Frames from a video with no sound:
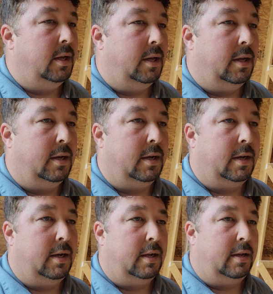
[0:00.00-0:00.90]

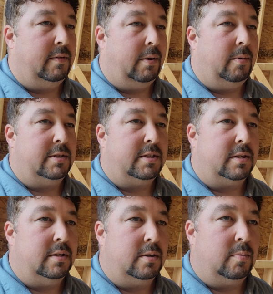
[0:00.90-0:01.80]
and kind of give that
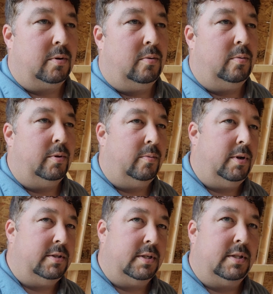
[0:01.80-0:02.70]
rustic look. We're going with a
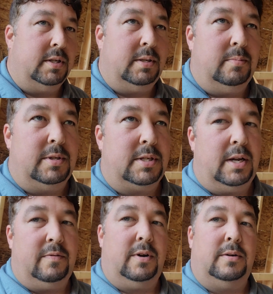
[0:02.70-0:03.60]
rustic theme. It's
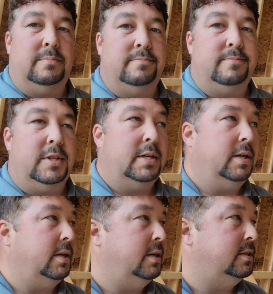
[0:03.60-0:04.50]
kind of our
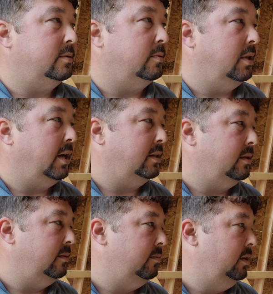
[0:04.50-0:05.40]
thing, I guess. We like the